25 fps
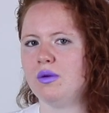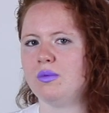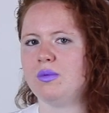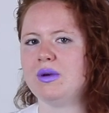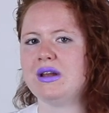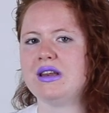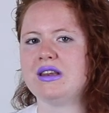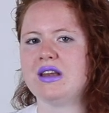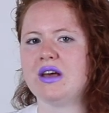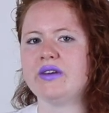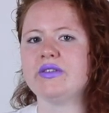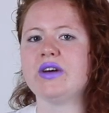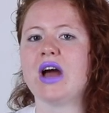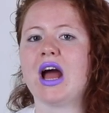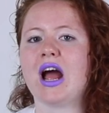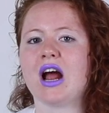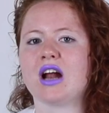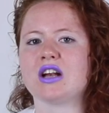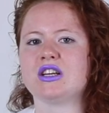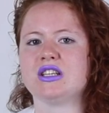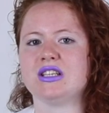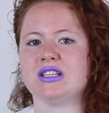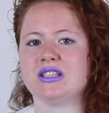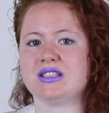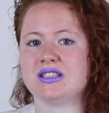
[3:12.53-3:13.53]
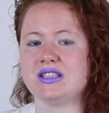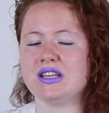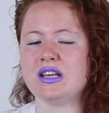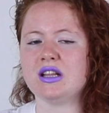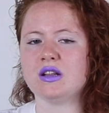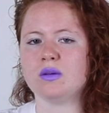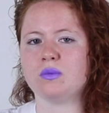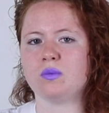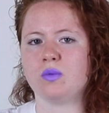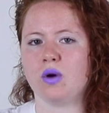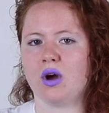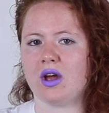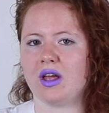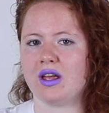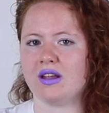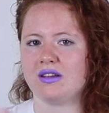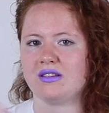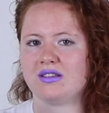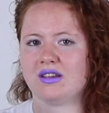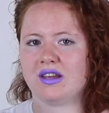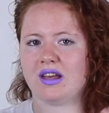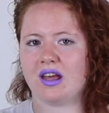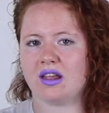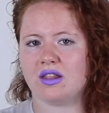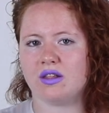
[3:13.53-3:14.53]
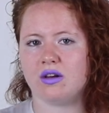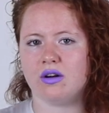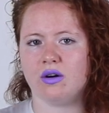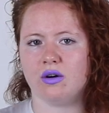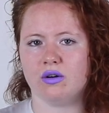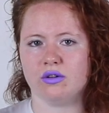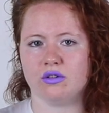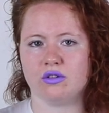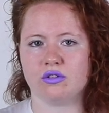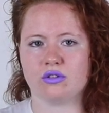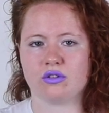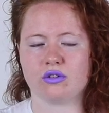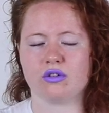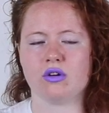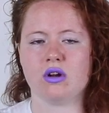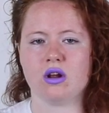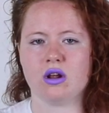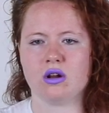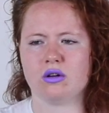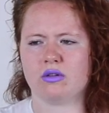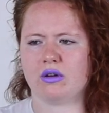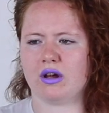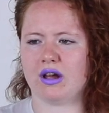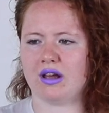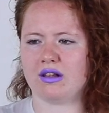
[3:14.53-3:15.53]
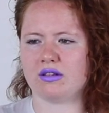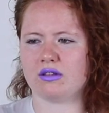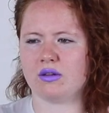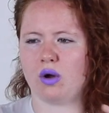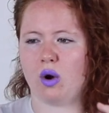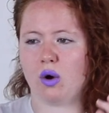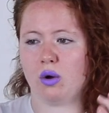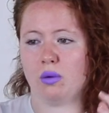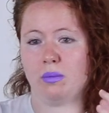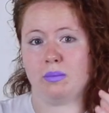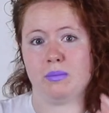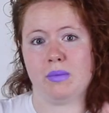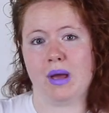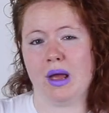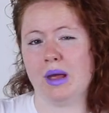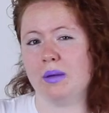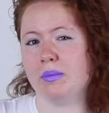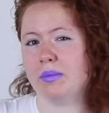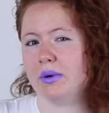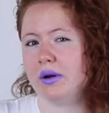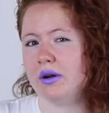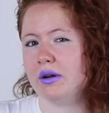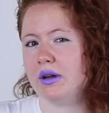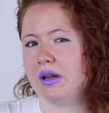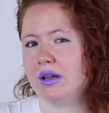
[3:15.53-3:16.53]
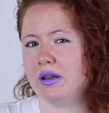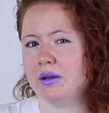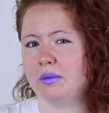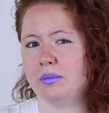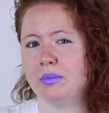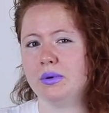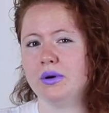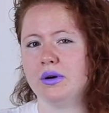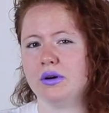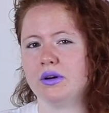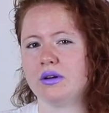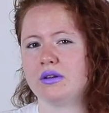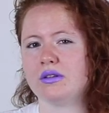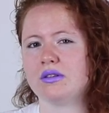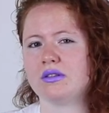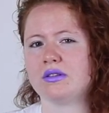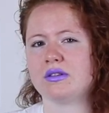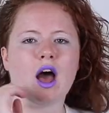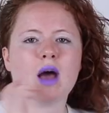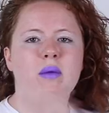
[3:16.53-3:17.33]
we never actually see them working together on screen, or I guess on paper in the books.